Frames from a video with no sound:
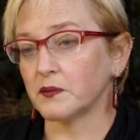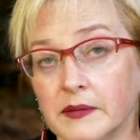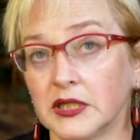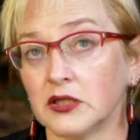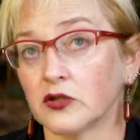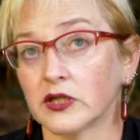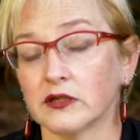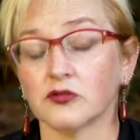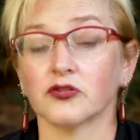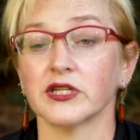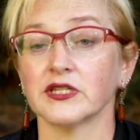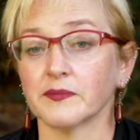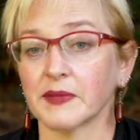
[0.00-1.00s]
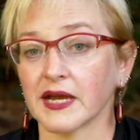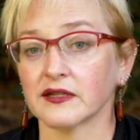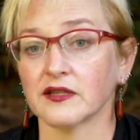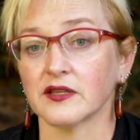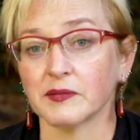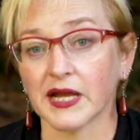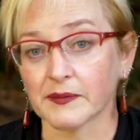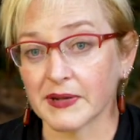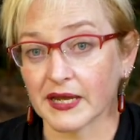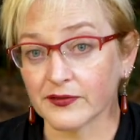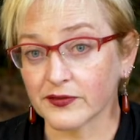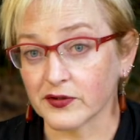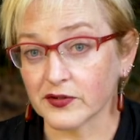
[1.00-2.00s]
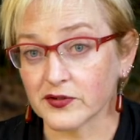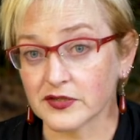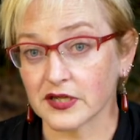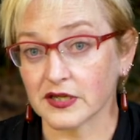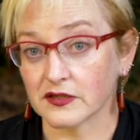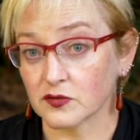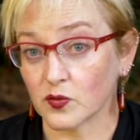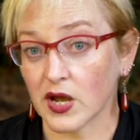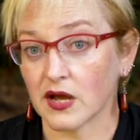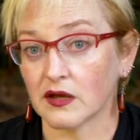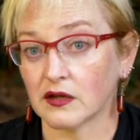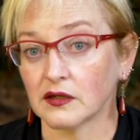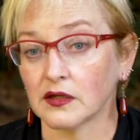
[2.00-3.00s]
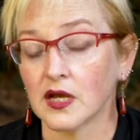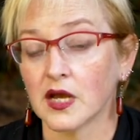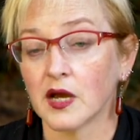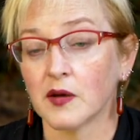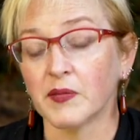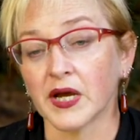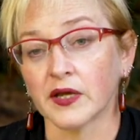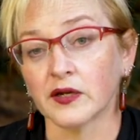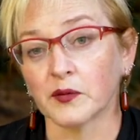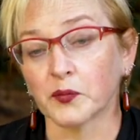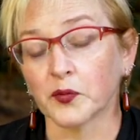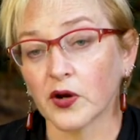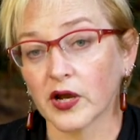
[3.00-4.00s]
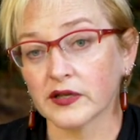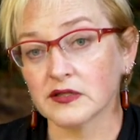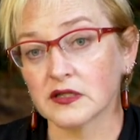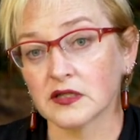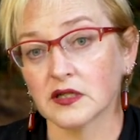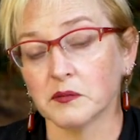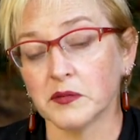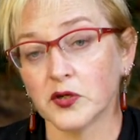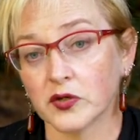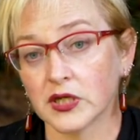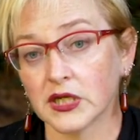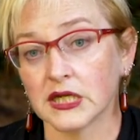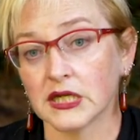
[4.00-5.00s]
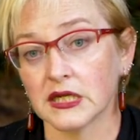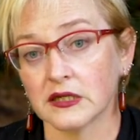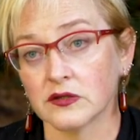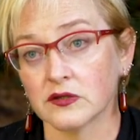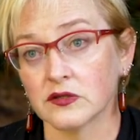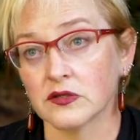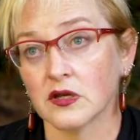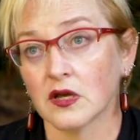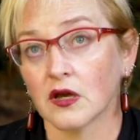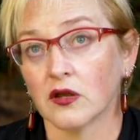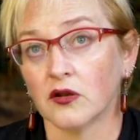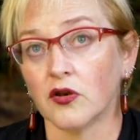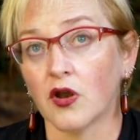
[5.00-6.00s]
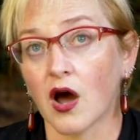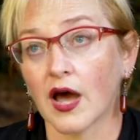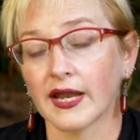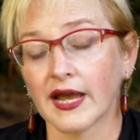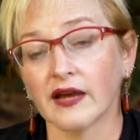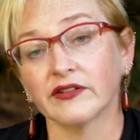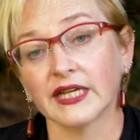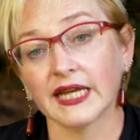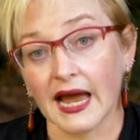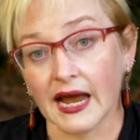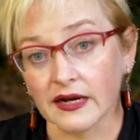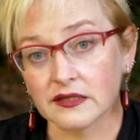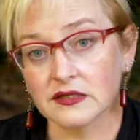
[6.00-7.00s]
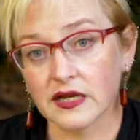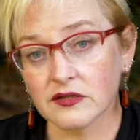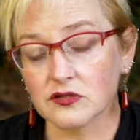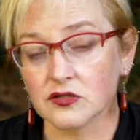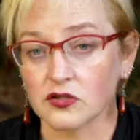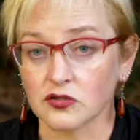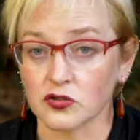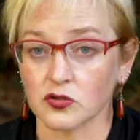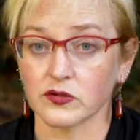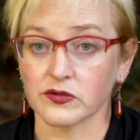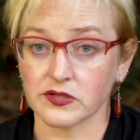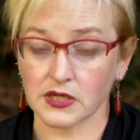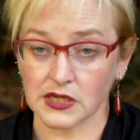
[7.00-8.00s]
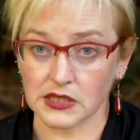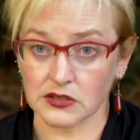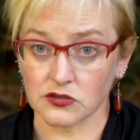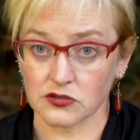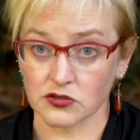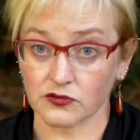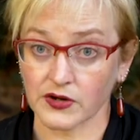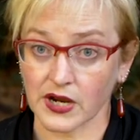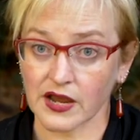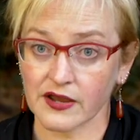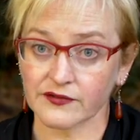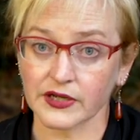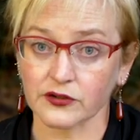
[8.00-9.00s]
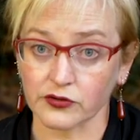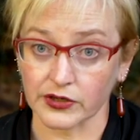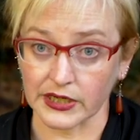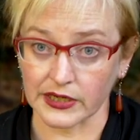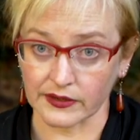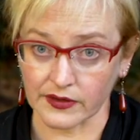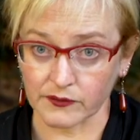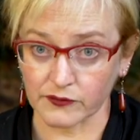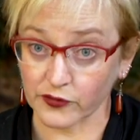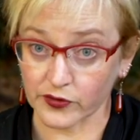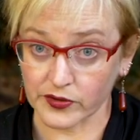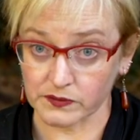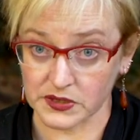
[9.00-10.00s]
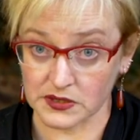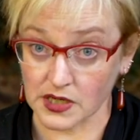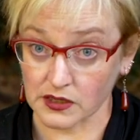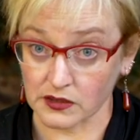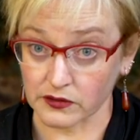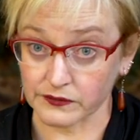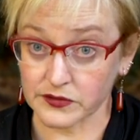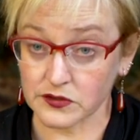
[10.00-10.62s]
I mean, you can trace it back to the Black Panthers as well, but oppressed communities not having access to the tools they needed to survive and creating them for themselves.